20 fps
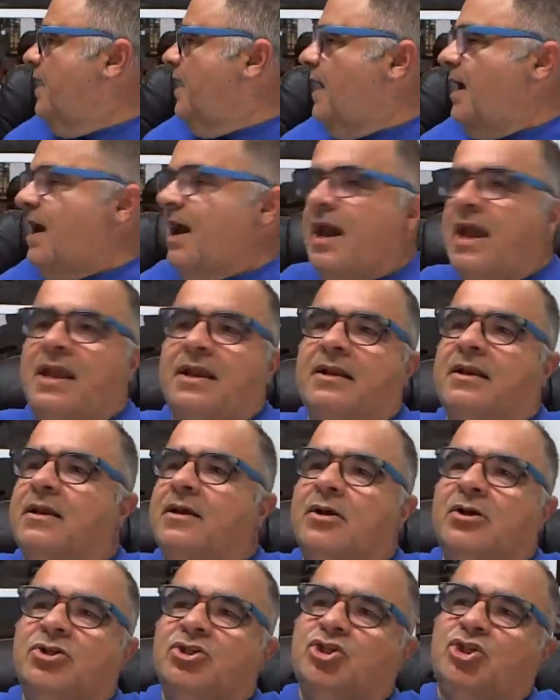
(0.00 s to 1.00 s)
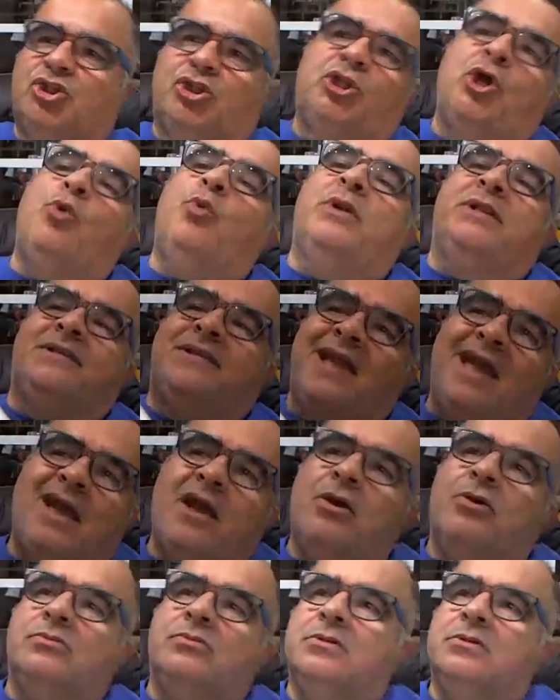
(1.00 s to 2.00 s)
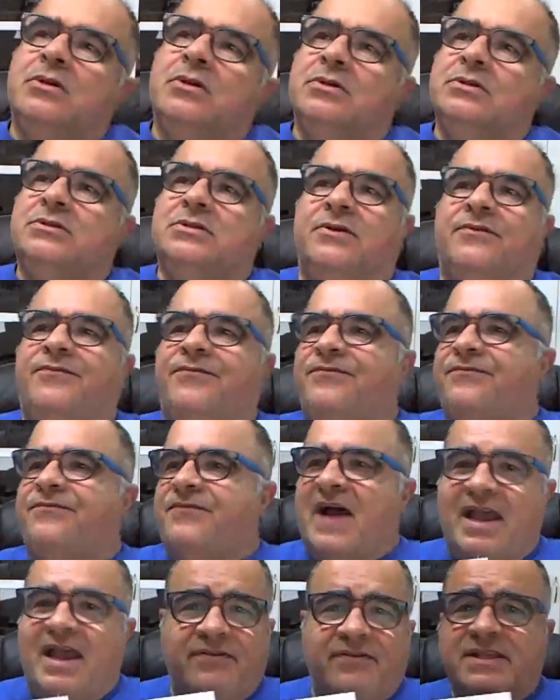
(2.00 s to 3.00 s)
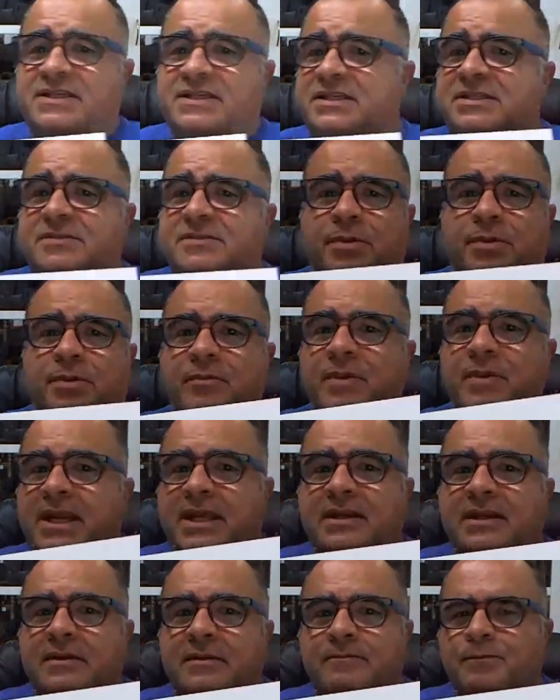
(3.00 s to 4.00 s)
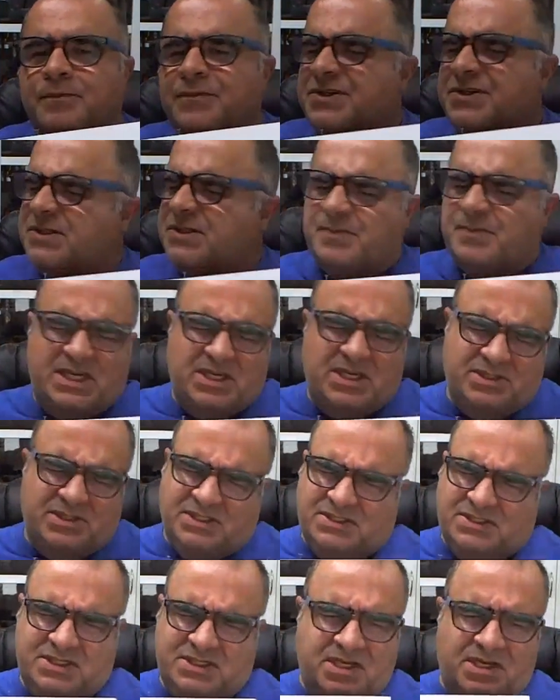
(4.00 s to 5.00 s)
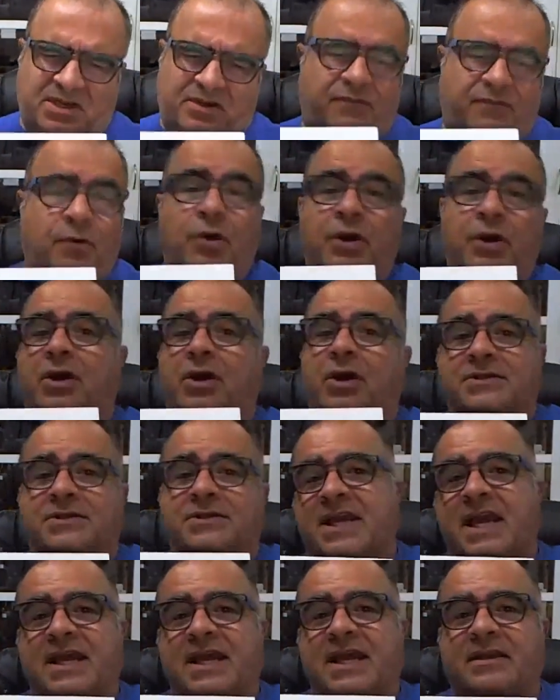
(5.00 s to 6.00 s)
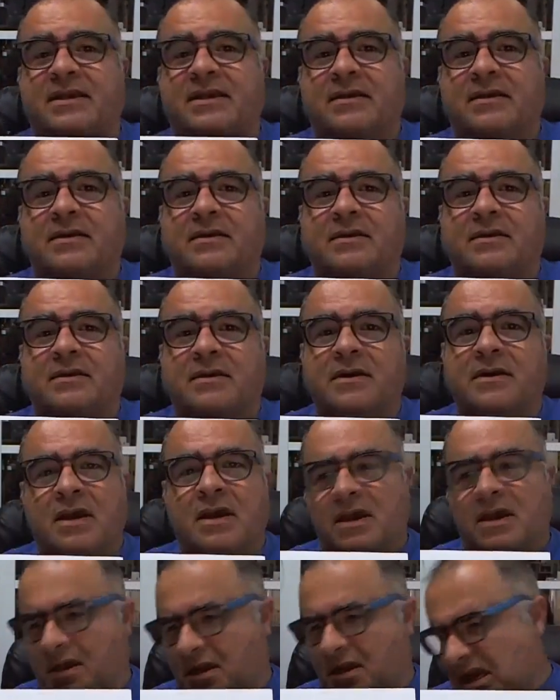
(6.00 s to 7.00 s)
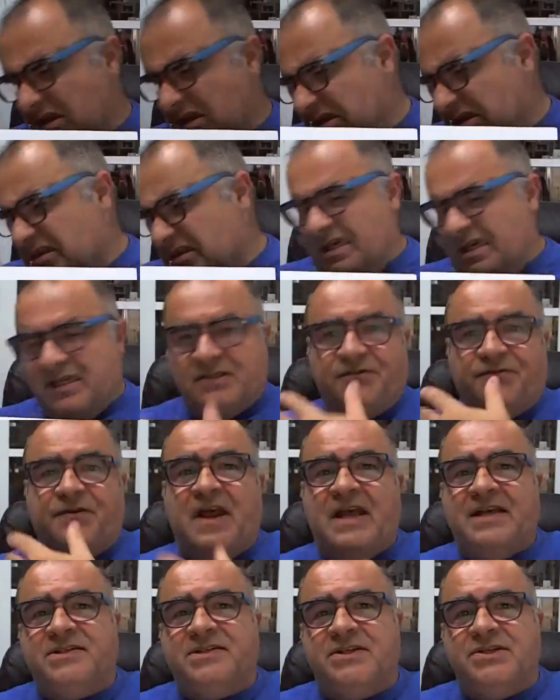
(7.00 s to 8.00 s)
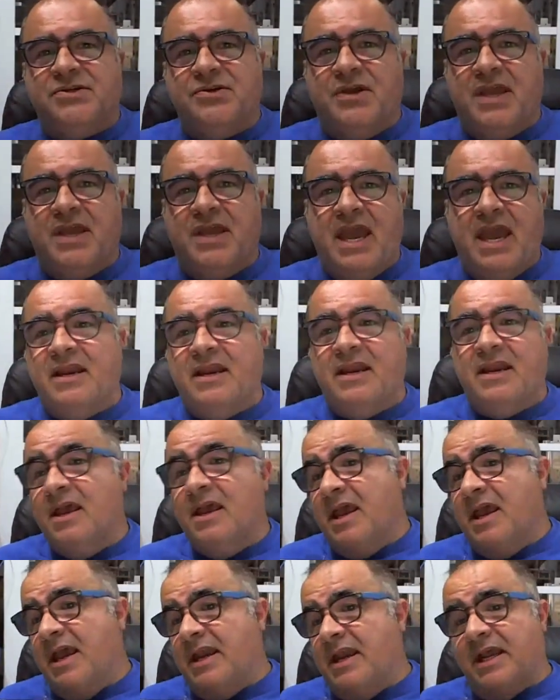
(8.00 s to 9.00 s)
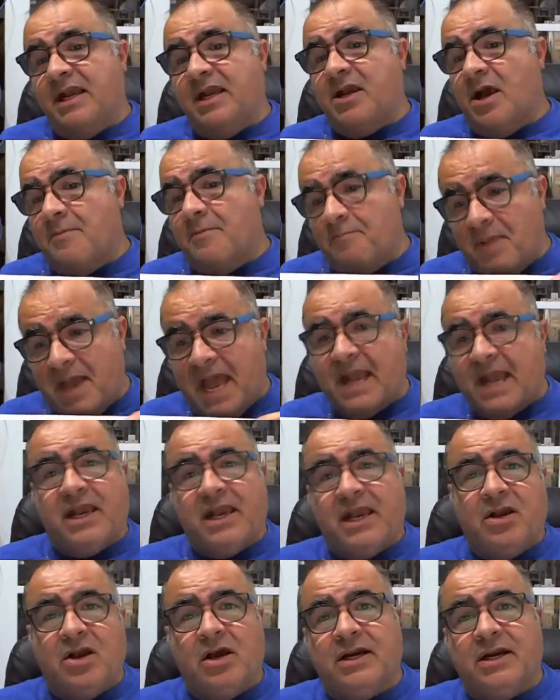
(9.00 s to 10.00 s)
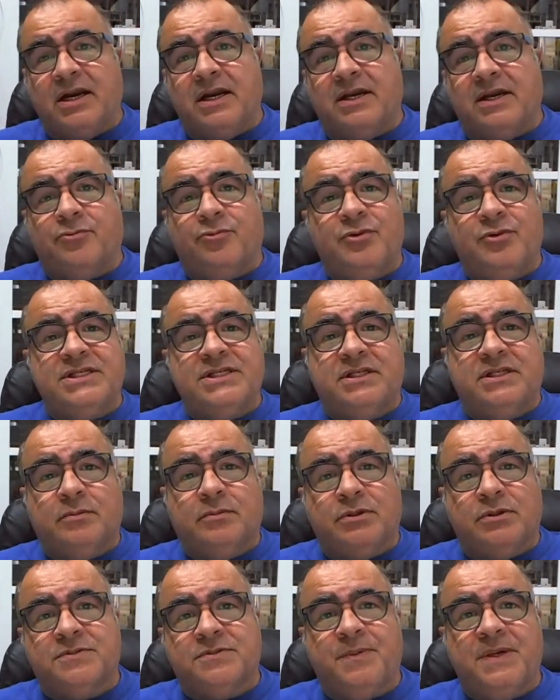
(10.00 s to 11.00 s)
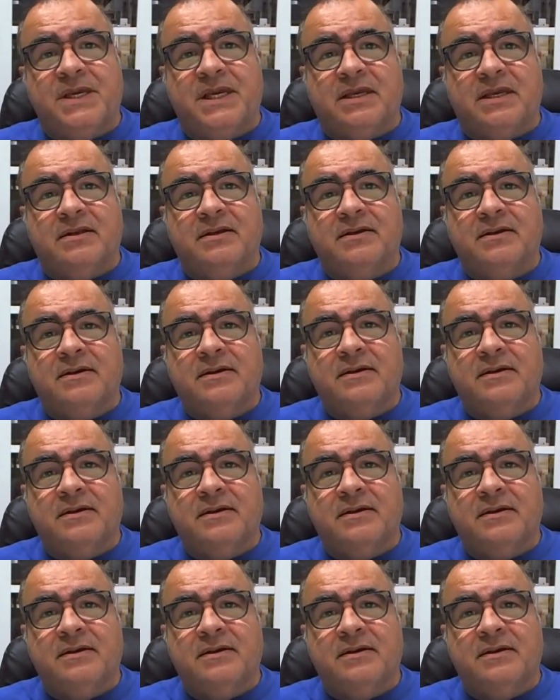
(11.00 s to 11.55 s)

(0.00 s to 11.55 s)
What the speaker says: and slow it down to 5 inches per minute just because it's going to avoid all sanding. Cut the thing as fast as you can and then come back and cut it at a reasonable speed.